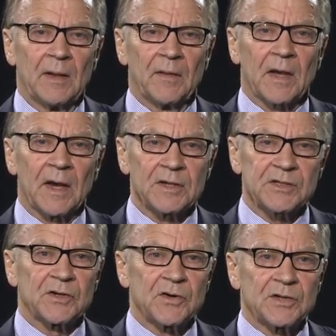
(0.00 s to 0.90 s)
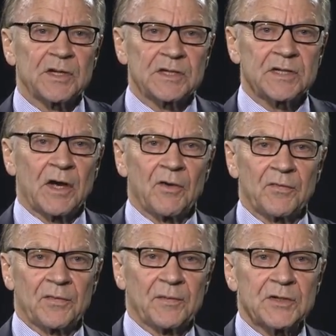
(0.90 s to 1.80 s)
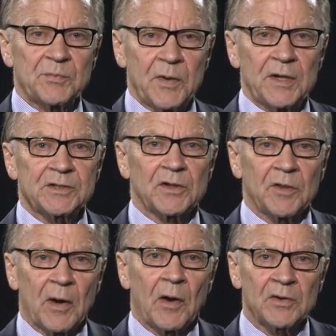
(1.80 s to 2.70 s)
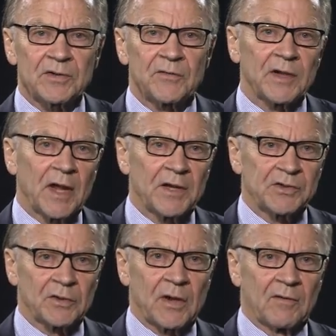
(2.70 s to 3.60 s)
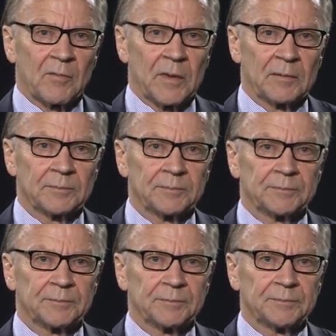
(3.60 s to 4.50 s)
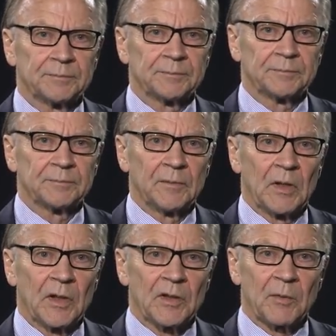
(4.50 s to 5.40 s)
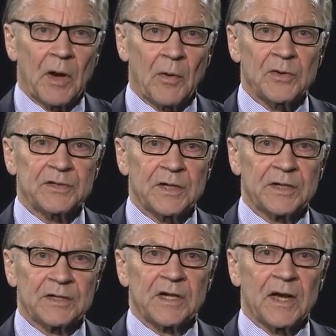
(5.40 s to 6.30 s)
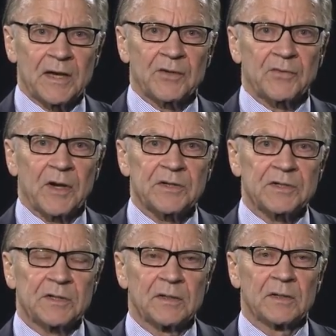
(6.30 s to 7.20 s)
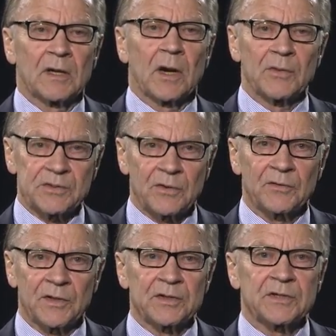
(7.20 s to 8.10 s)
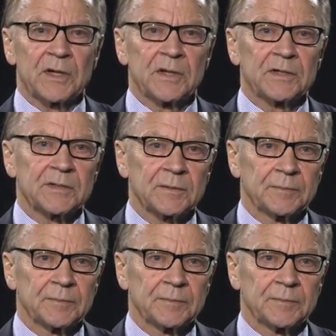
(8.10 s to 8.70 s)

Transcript: The Constitution itself speaks to the powers of the national government. The powers it does not address are reserved to the states.